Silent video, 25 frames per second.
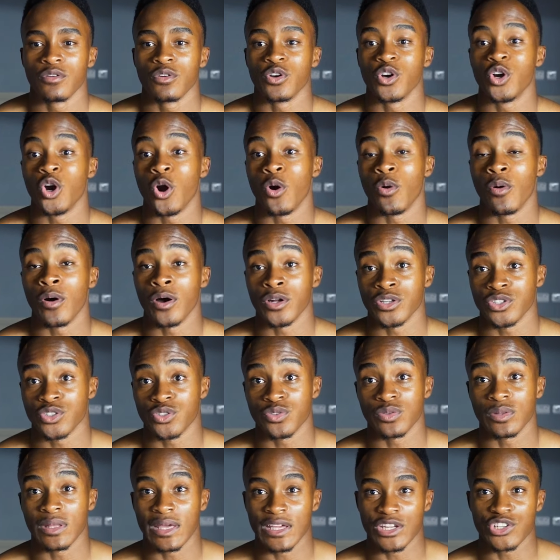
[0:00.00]
go on
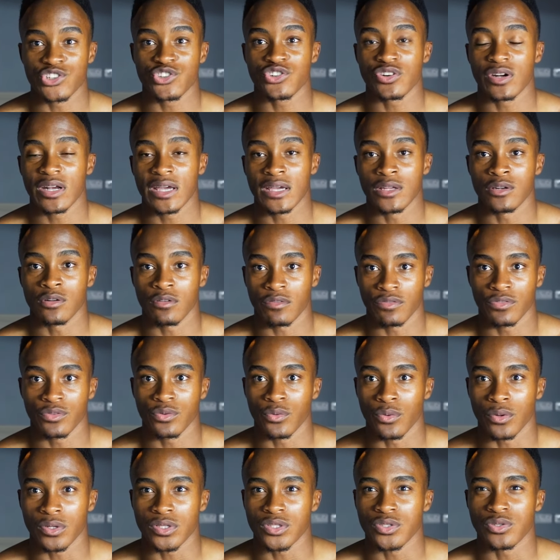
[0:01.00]
to their train of
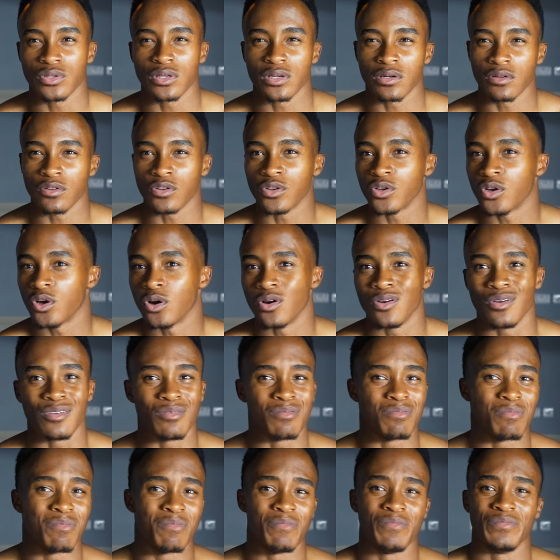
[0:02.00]
thought. You can
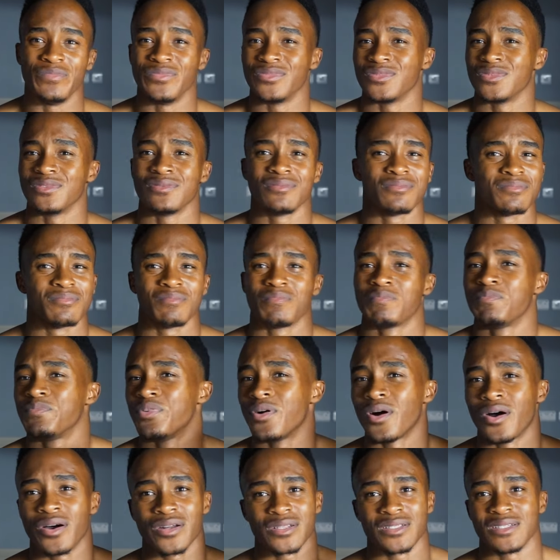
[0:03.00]
go
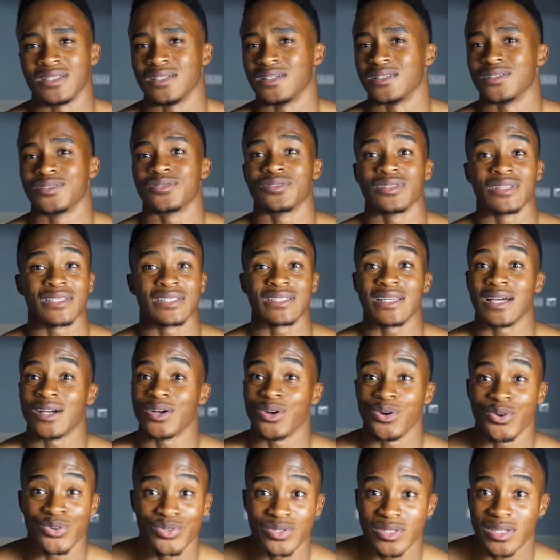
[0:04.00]
partying until the sun
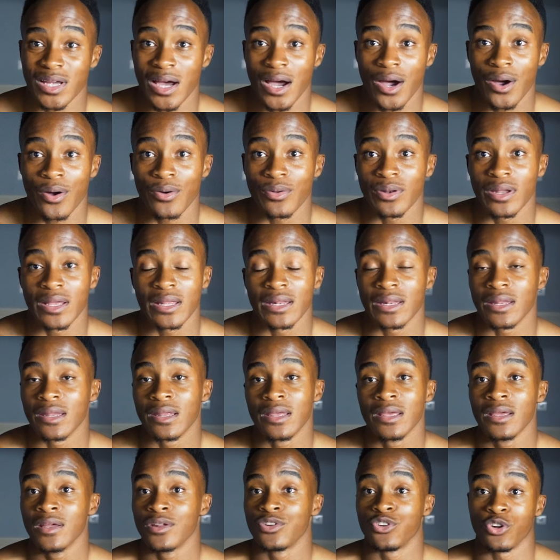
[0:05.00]
goes down and
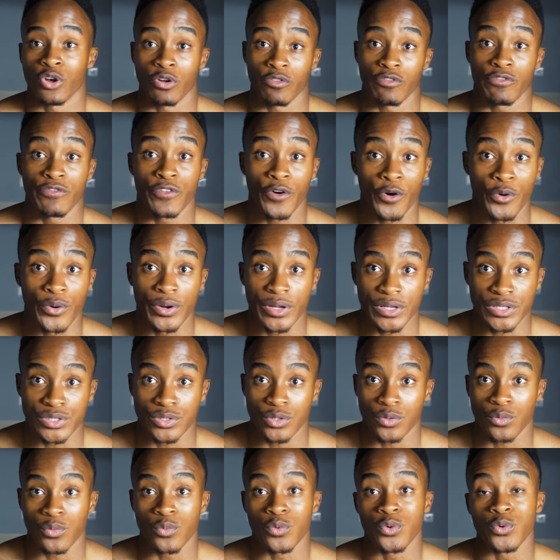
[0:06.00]
not focus
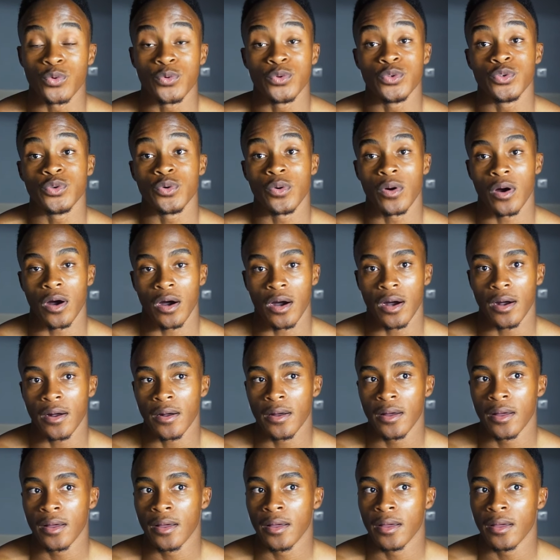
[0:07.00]
on who you are,
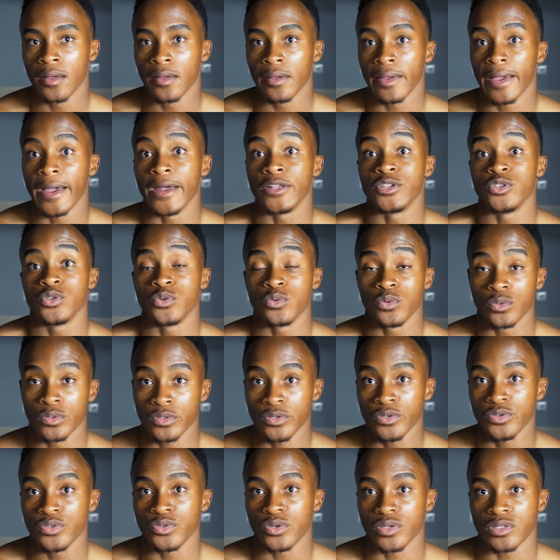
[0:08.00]
and you will
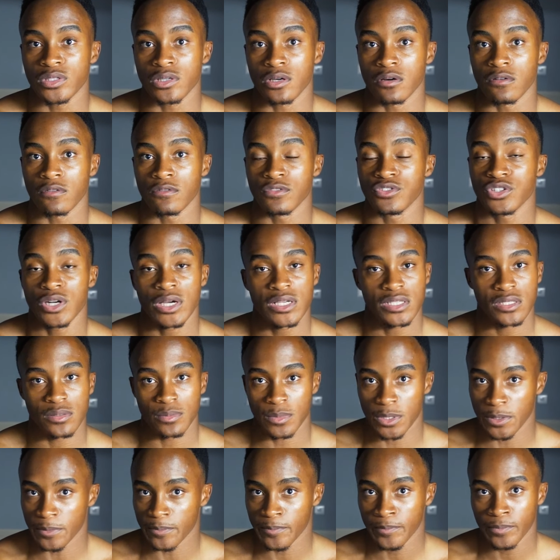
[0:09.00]
lose yourself. Trust
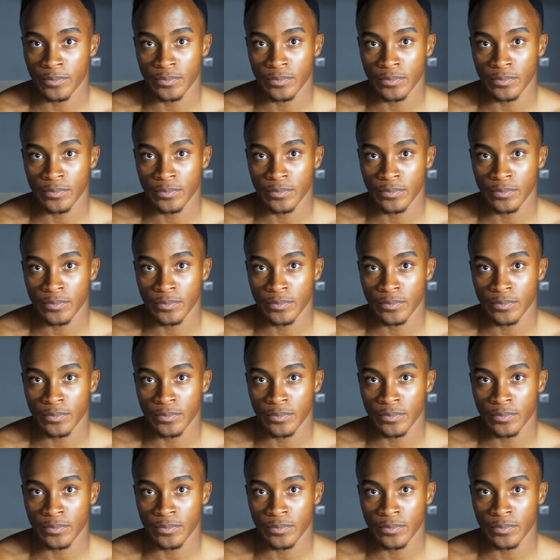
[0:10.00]
me.